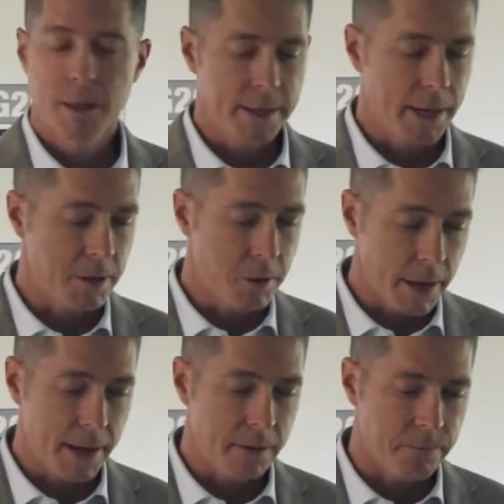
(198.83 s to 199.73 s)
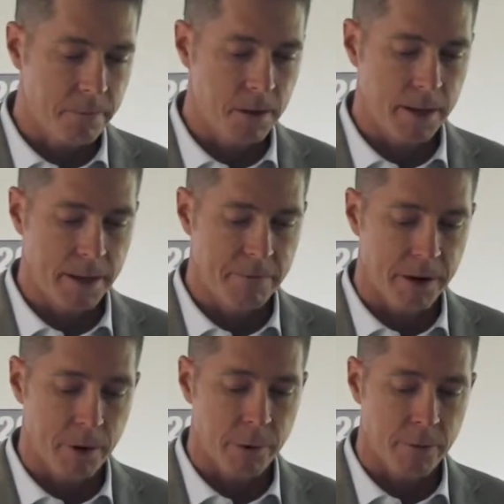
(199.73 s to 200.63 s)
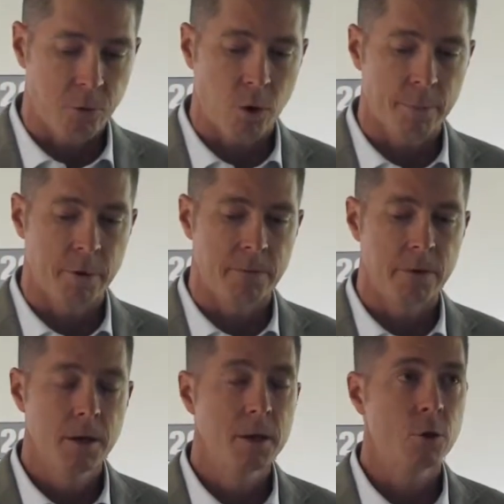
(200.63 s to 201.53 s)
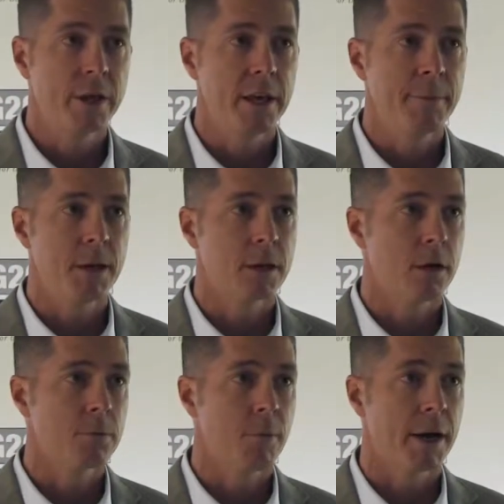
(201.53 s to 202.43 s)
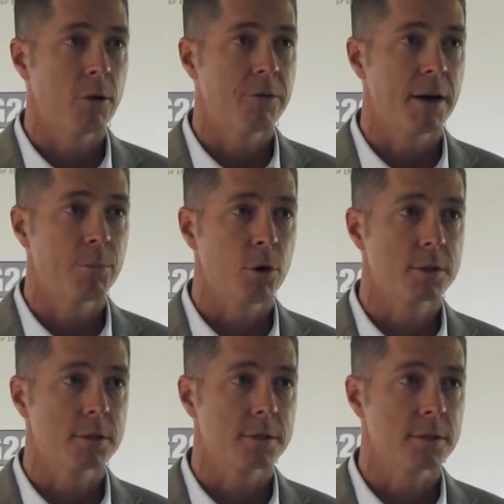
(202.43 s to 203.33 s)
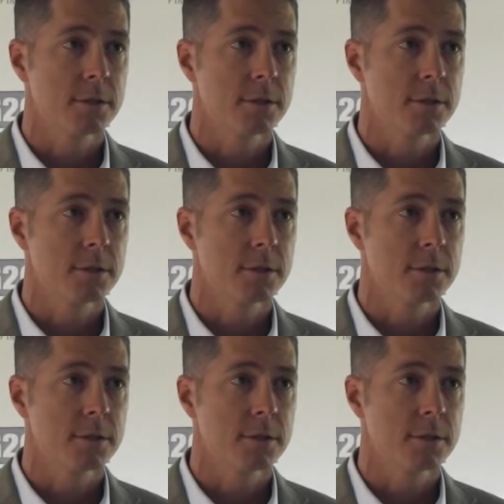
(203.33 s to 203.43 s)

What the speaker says: yeah, you have a very rare form of leukemia called myelofibrosis.